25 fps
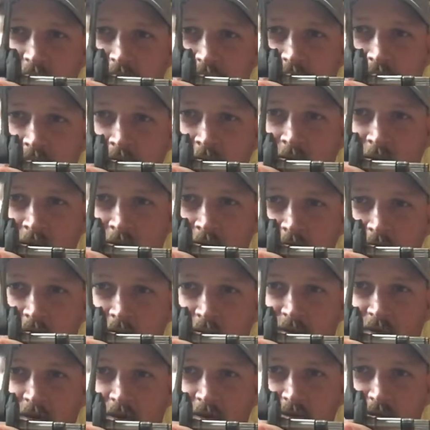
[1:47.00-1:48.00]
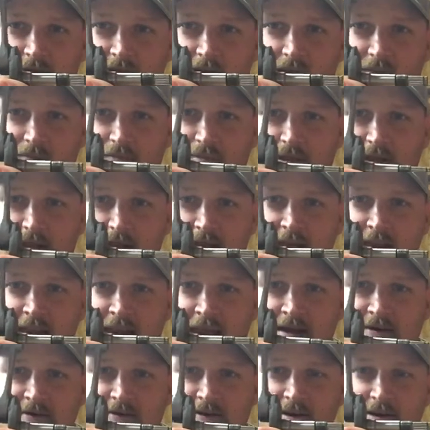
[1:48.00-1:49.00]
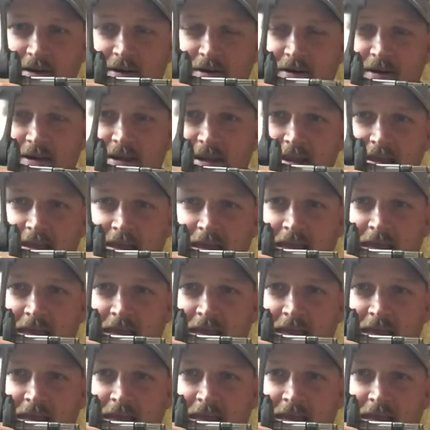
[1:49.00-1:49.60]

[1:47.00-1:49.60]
of time, I don't know if you can see the play in that rod.